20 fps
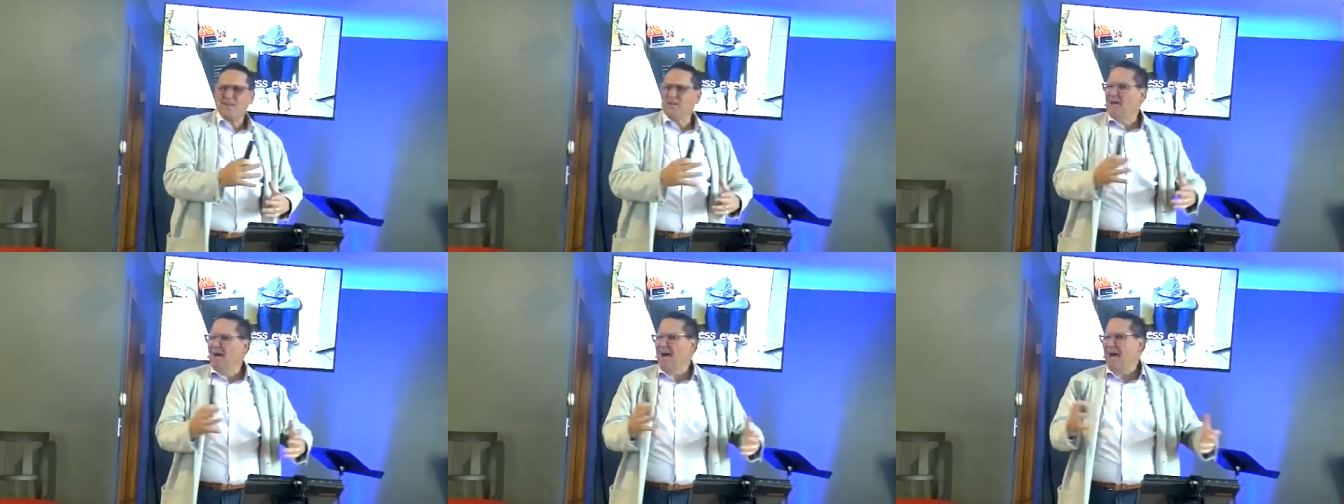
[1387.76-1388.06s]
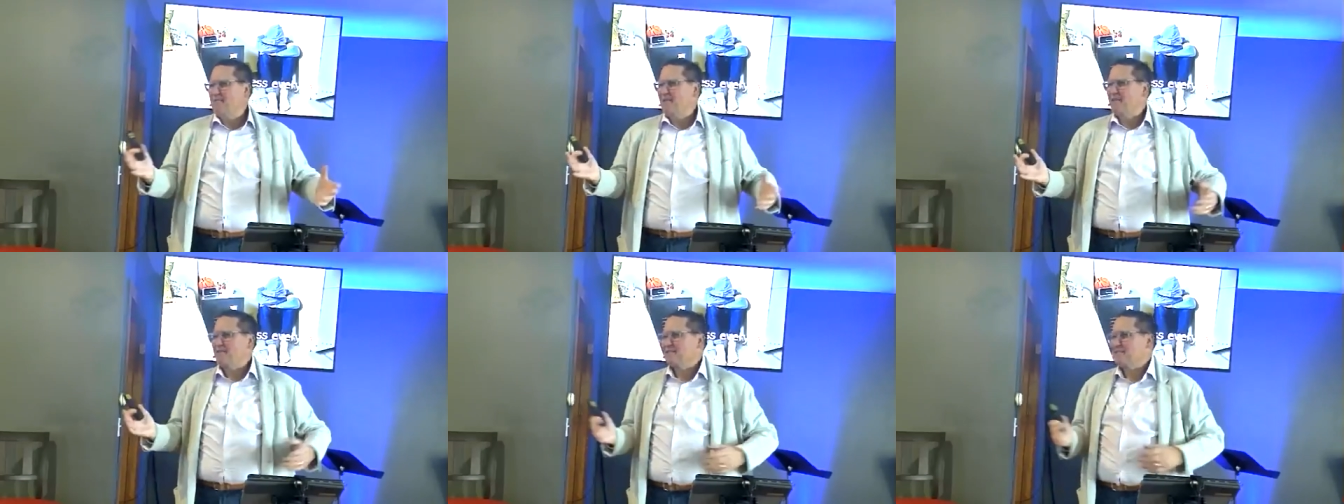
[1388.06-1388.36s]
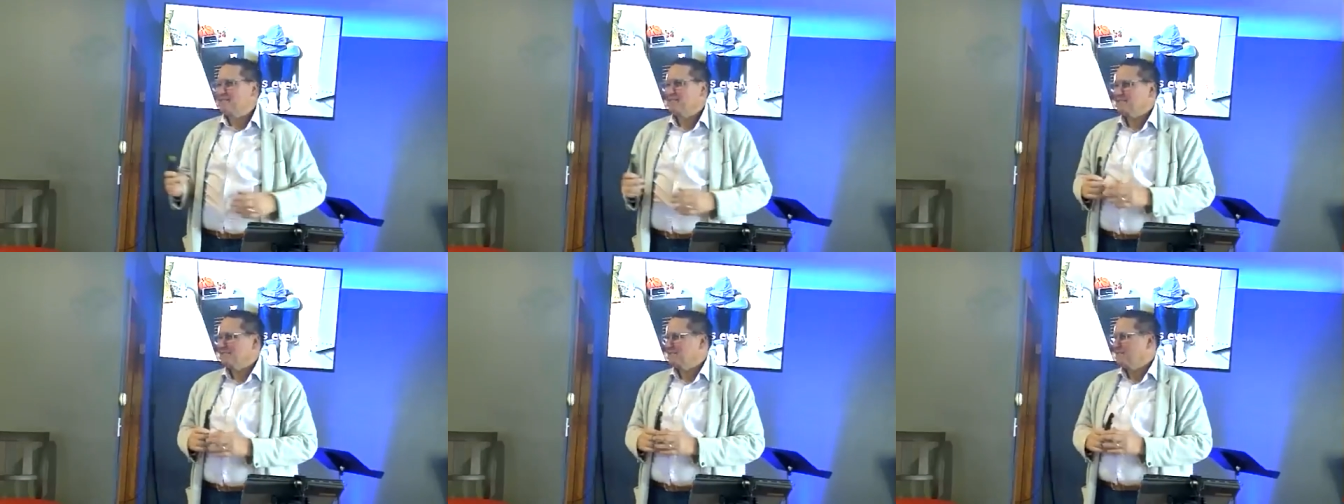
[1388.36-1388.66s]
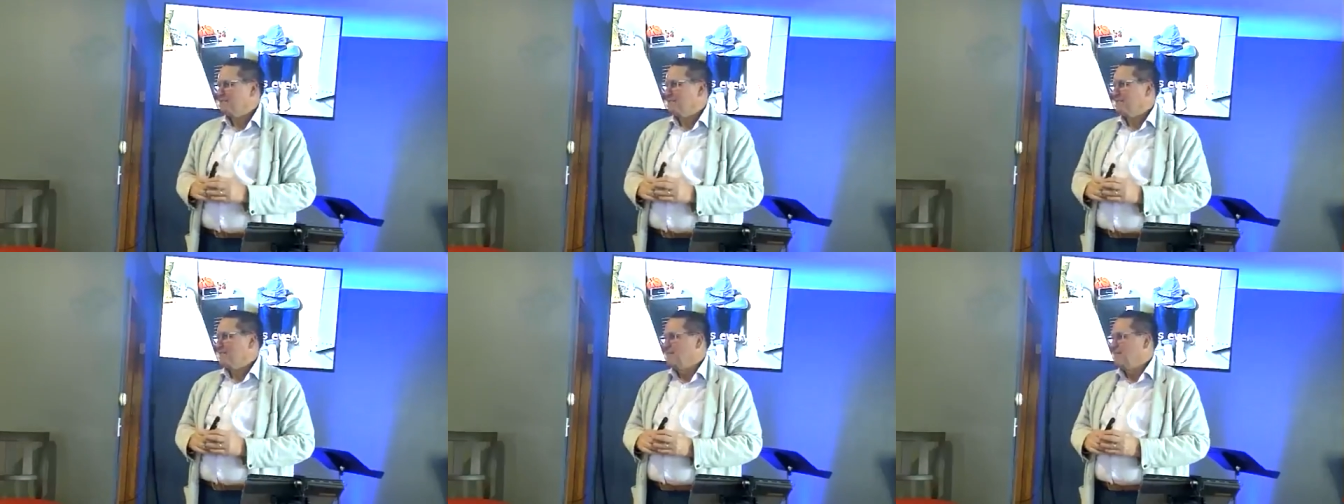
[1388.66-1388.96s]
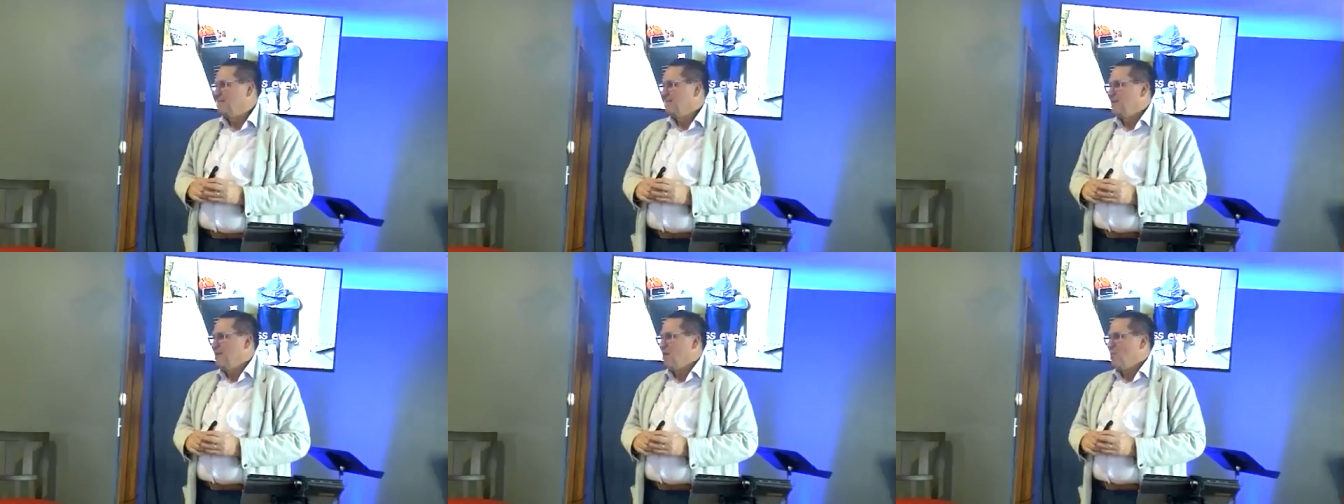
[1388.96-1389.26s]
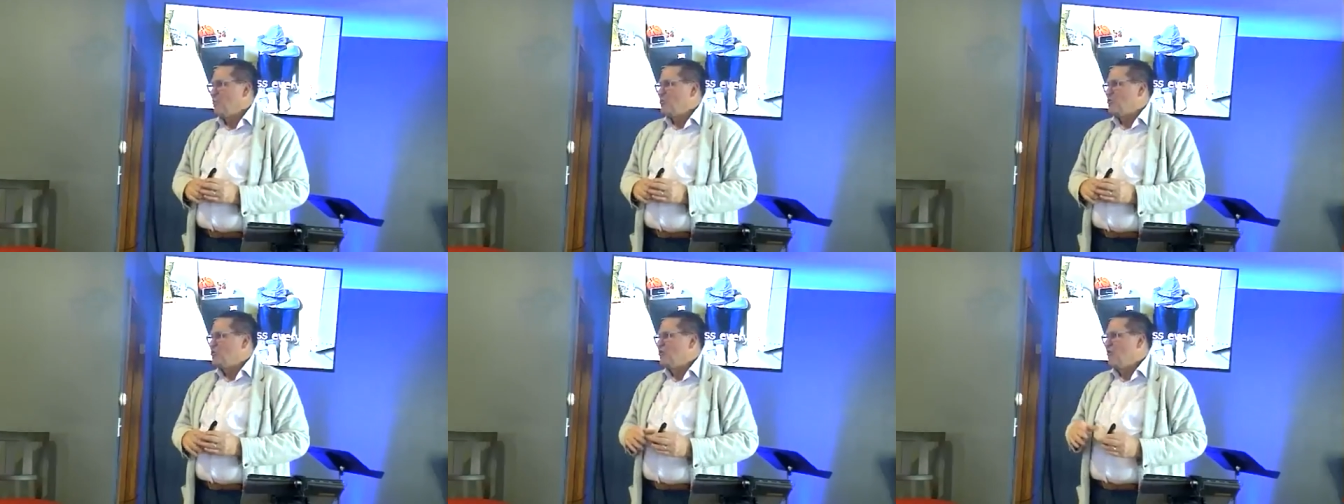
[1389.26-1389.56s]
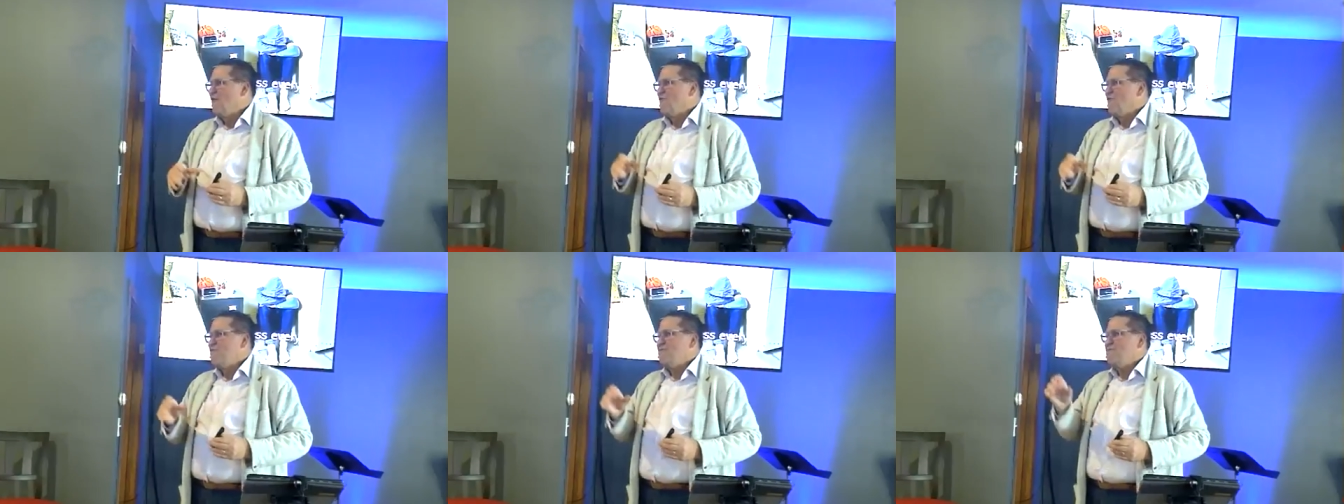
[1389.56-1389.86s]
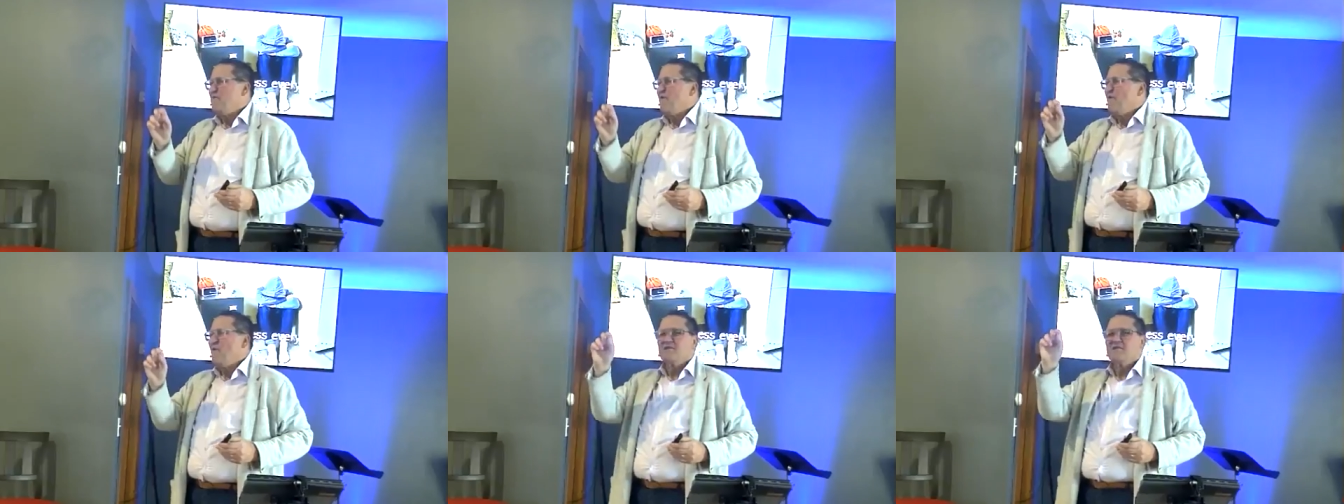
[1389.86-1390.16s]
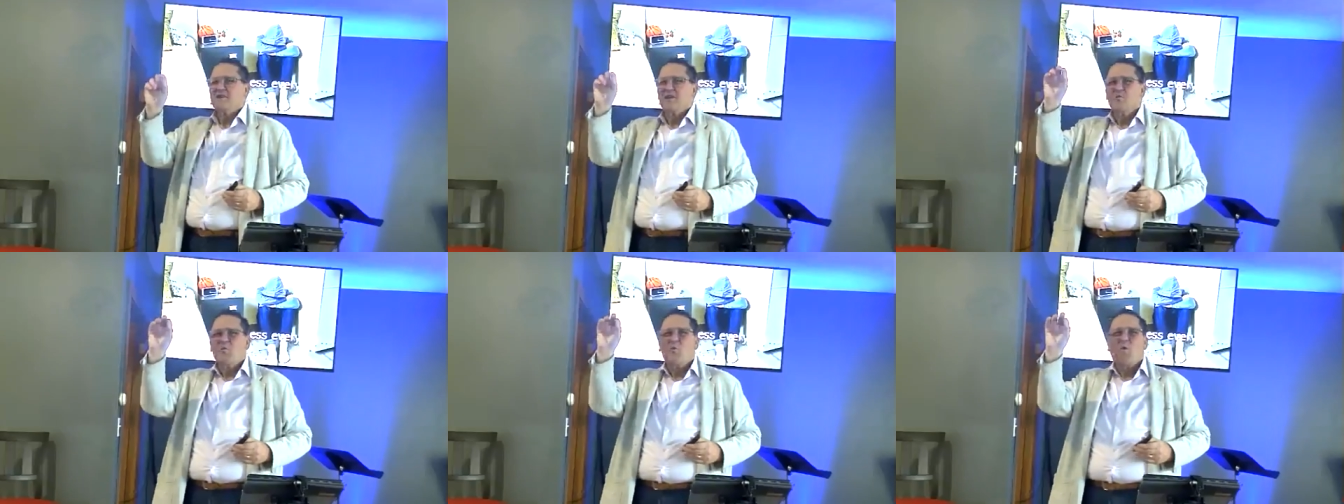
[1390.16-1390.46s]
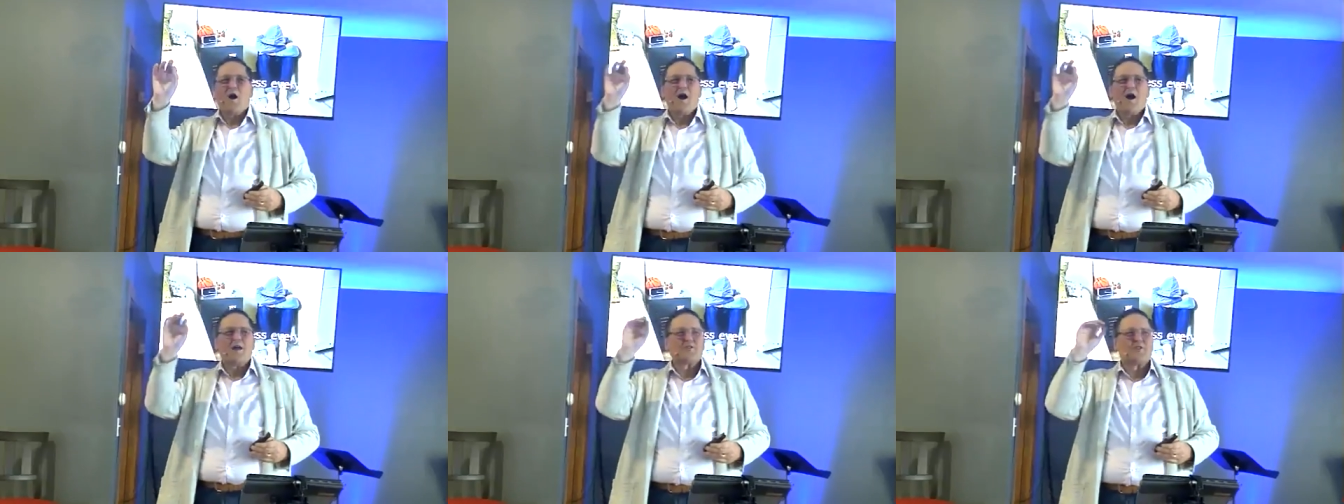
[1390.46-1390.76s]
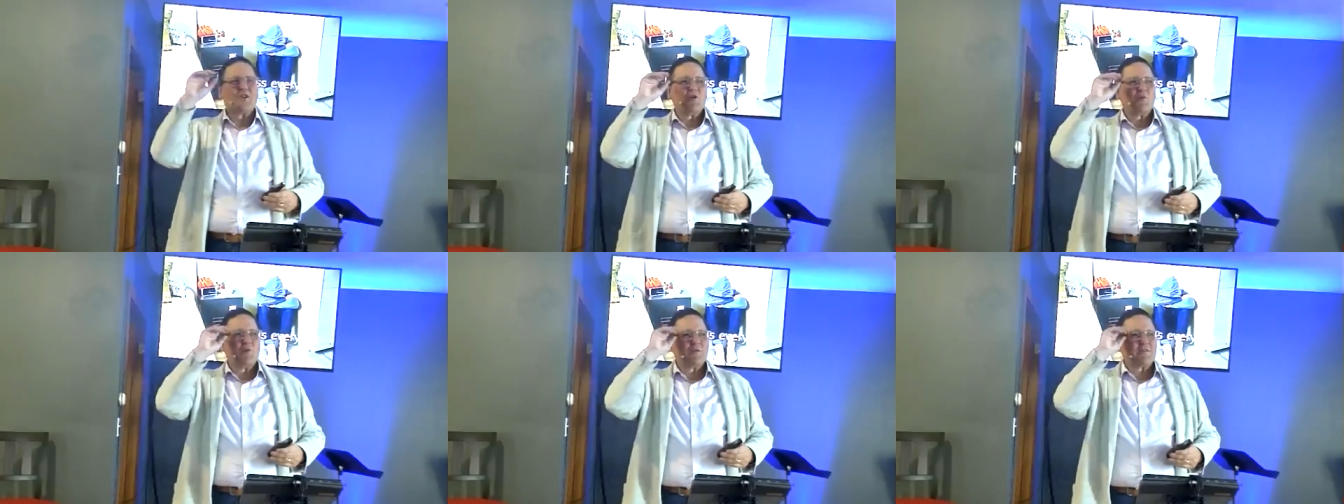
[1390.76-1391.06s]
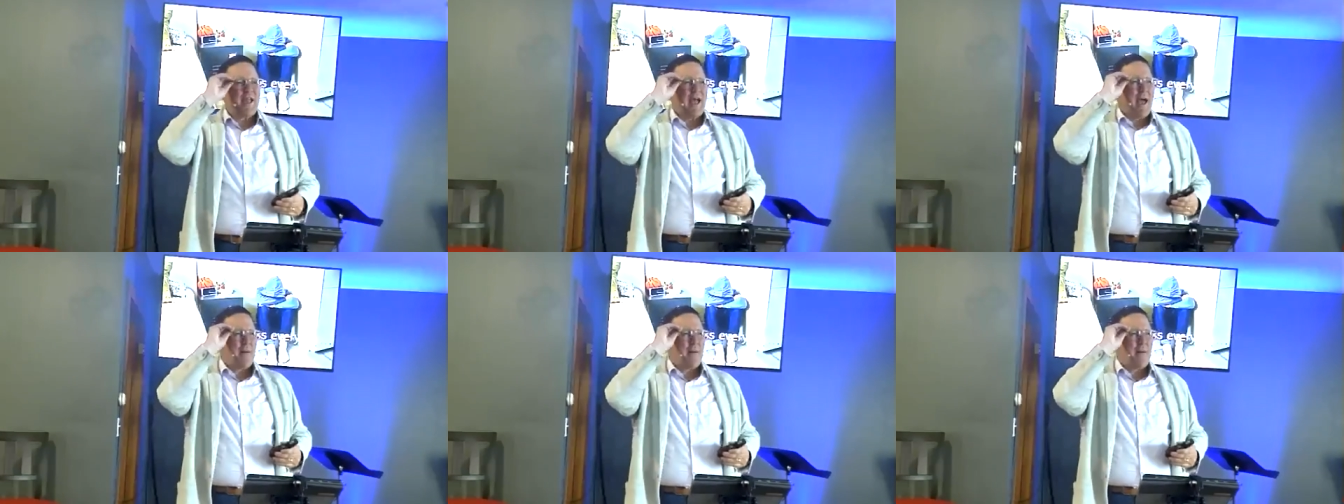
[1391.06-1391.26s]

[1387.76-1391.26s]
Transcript: a lot of it. We're so focused on watching what's